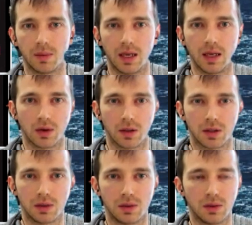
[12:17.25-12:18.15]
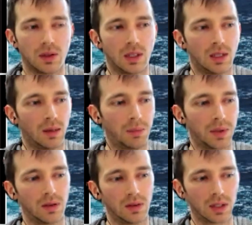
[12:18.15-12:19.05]
in order to
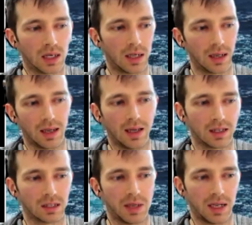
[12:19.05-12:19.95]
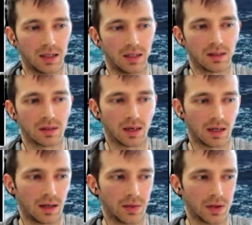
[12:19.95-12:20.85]
build on and expand
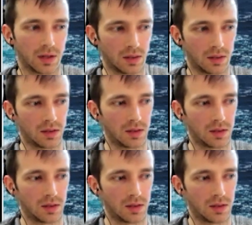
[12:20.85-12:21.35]
the